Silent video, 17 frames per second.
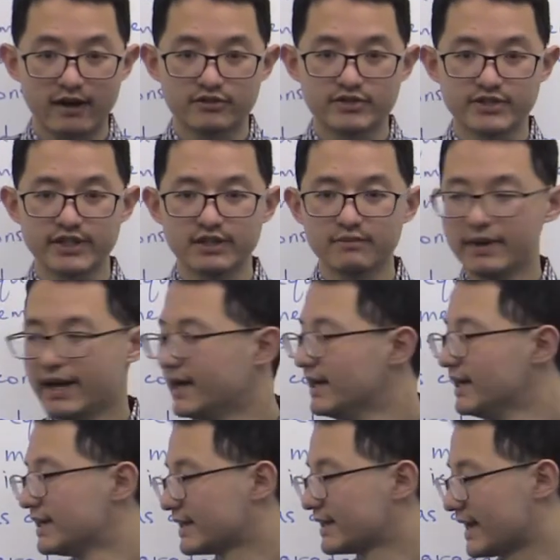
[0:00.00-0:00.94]

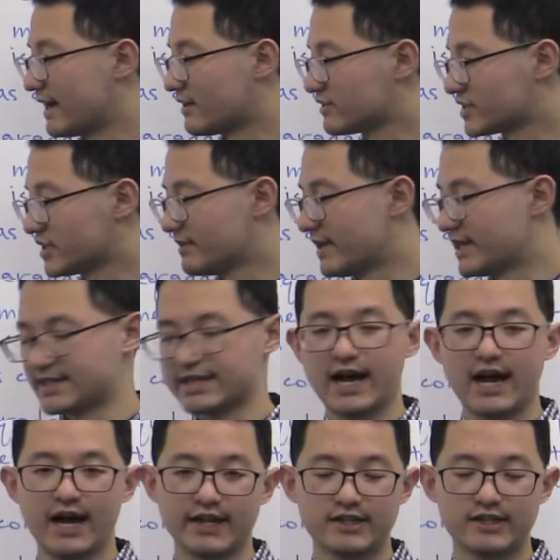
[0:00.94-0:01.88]
calcium. Calcium has a
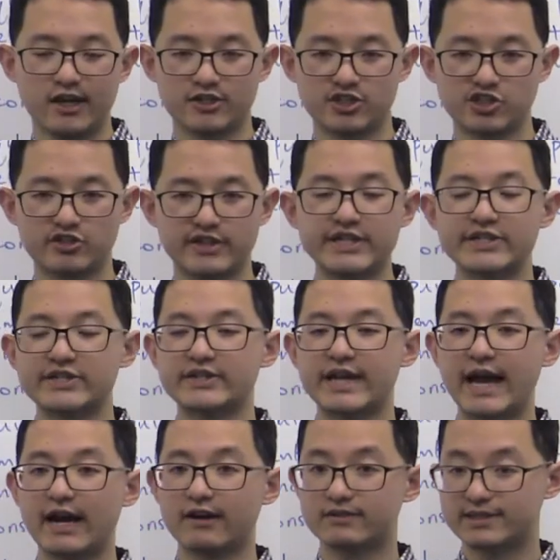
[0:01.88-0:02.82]
high
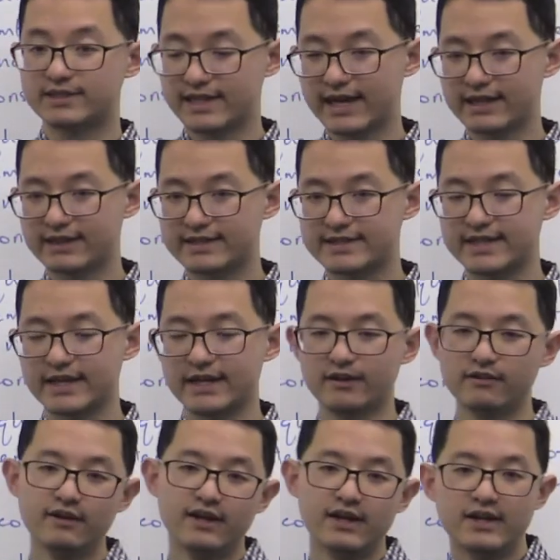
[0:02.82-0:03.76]
concentration outside the
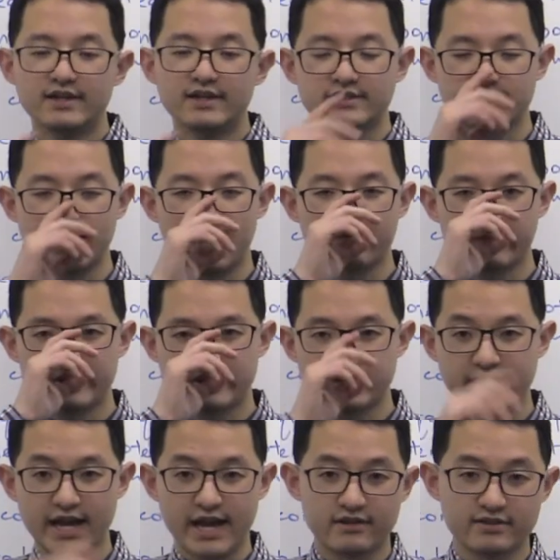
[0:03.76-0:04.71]
cell, so that
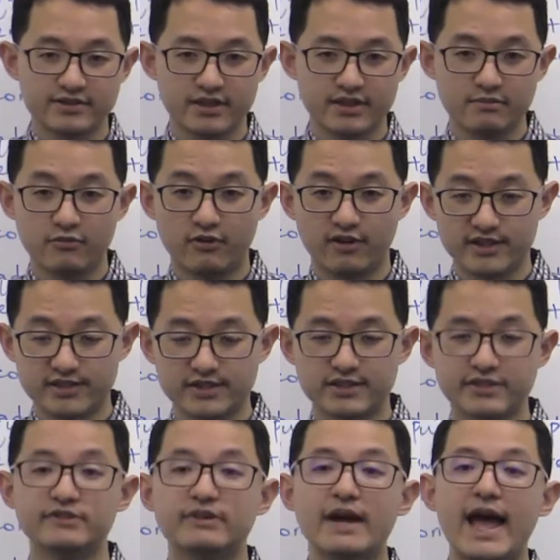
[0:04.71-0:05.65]
means calcium
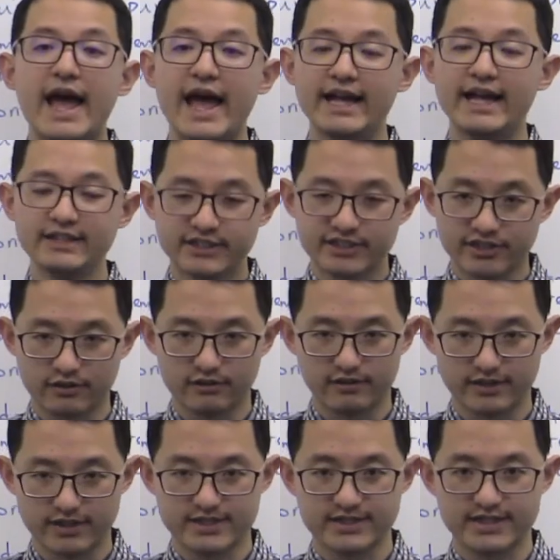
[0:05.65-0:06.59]
wants to
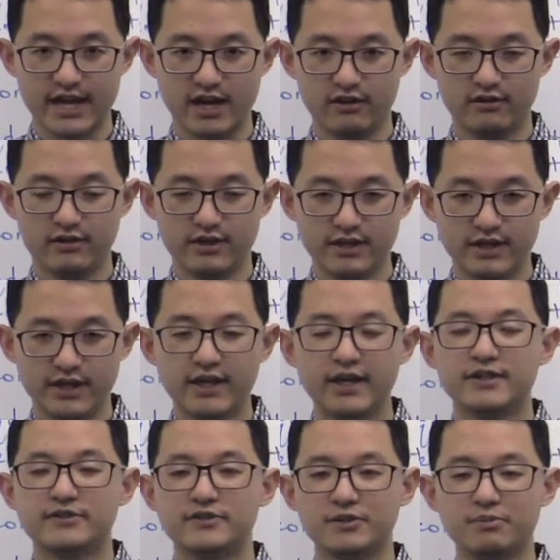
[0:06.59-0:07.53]
enter the cell.
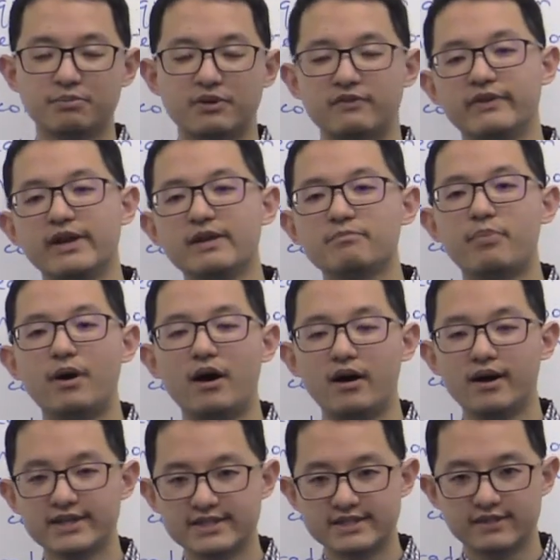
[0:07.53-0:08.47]
To prevent
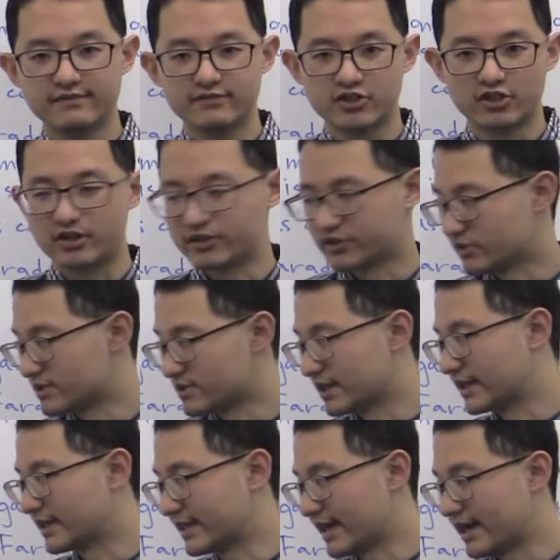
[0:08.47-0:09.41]
positive
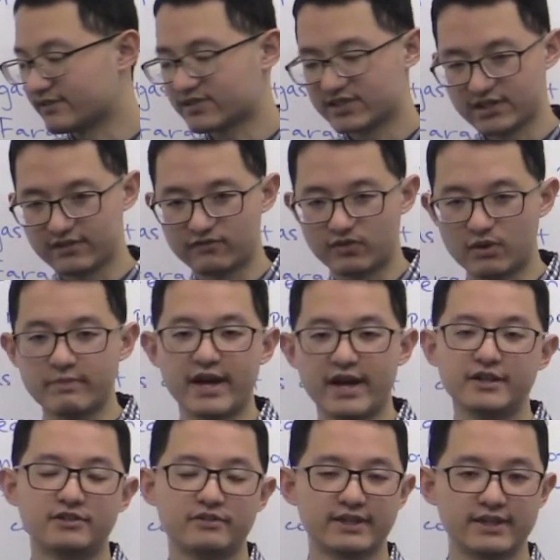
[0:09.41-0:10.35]
charges like calcium from
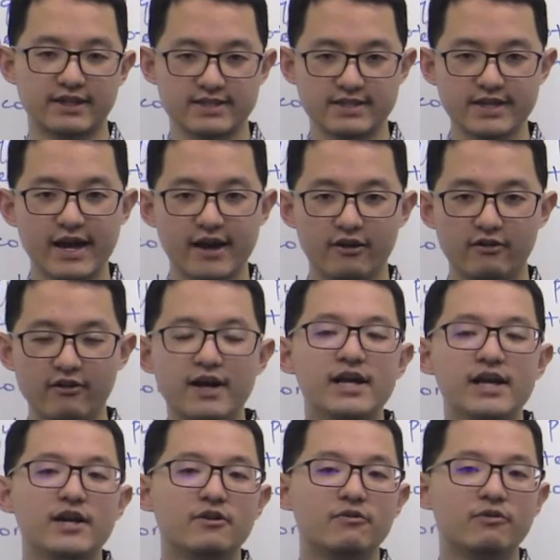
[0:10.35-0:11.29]
entering the cell,
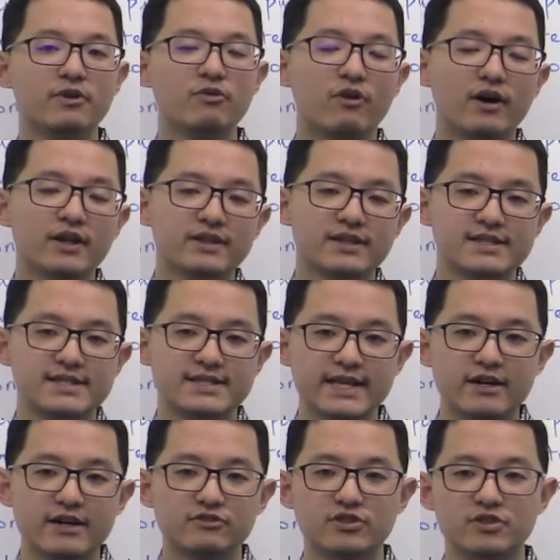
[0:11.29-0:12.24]
we want the
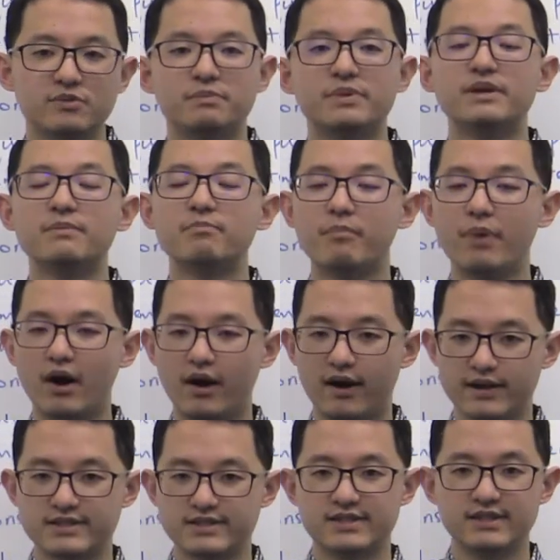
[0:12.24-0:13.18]
cell to be
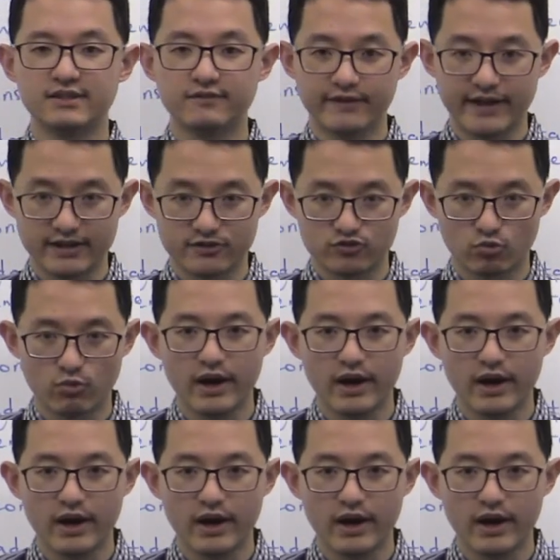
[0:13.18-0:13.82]
positive as